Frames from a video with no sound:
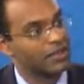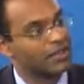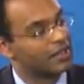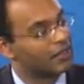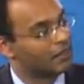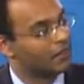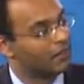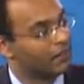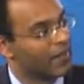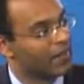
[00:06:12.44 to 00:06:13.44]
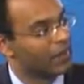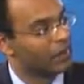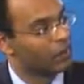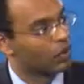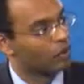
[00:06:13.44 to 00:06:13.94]

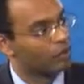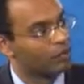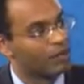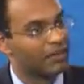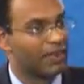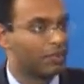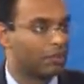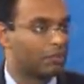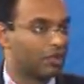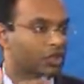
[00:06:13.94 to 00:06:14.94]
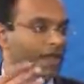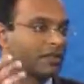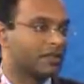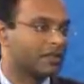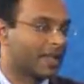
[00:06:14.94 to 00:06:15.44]
I worry a little bit if I were to
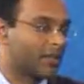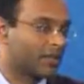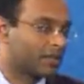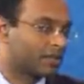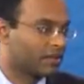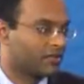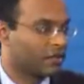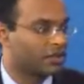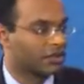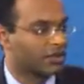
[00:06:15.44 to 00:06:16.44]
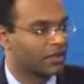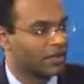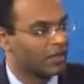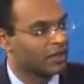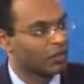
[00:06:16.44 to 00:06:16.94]
project 10 years into the future,
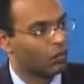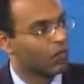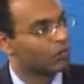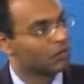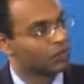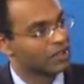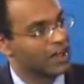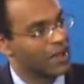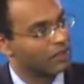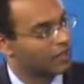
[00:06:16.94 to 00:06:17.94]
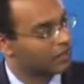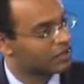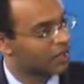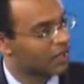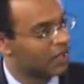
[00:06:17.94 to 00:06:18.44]
you know, what's going to happen to
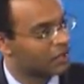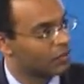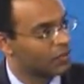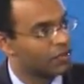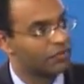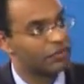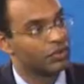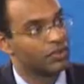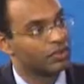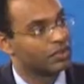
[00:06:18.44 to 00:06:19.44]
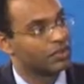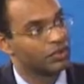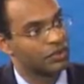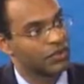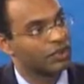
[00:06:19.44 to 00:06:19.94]
this technology when it diffuses
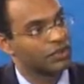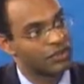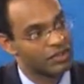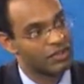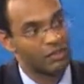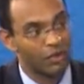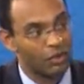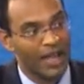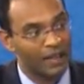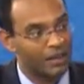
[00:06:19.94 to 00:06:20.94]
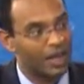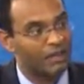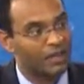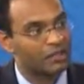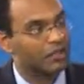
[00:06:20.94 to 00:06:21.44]
into centers that maybe don't have a
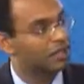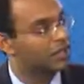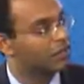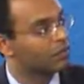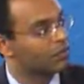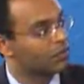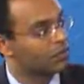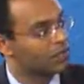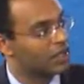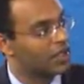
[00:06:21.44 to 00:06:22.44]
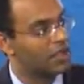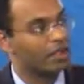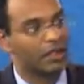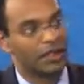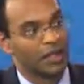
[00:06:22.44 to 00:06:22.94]
lot of expertise, and we start
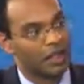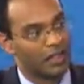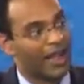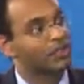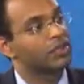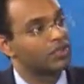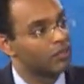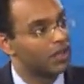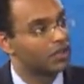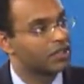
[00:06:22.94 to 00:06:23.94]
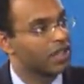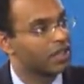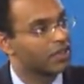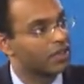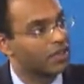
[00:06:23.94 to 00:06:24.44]
seeing thousands of patients
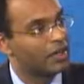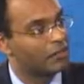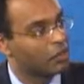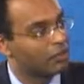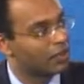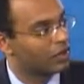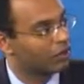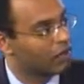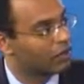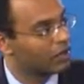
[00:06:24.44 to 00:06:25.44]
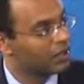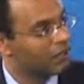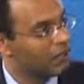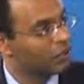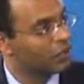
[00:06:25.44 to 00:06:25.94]
getting treated inappropriately or
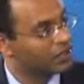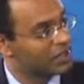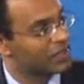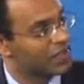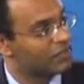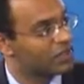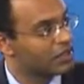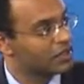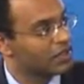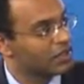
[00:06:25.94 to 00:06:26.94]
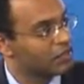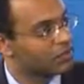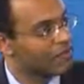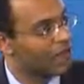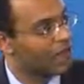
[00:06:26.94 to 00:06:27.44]
appropriately. Maybe we'll see a safety signal that
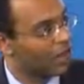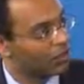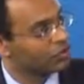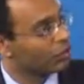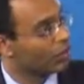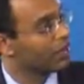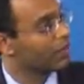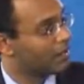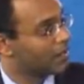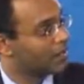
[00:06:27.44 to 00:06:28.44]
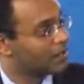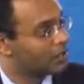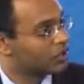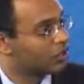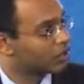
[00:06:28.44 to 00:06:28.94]
comes out. I also worry about
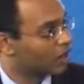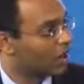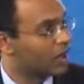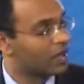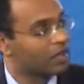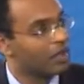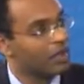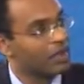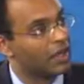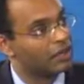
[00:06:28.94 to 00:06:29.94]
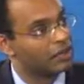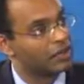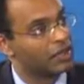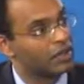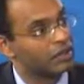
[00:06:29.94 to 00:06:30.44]
this issue of scarring and
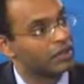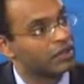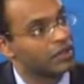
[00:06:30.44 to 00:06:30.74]
stenosis.